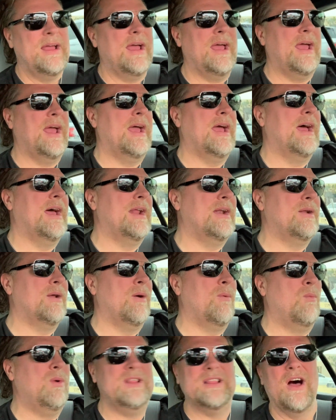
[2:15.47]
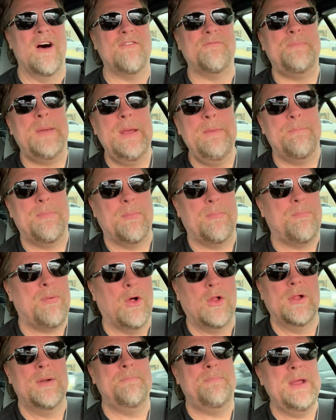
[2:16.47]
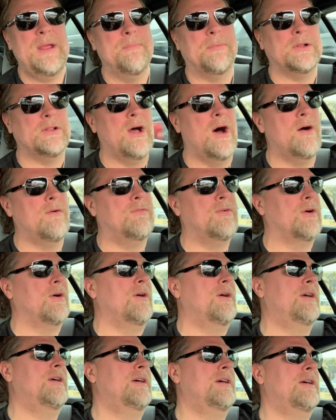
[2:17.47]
And uh, we love people pulling people over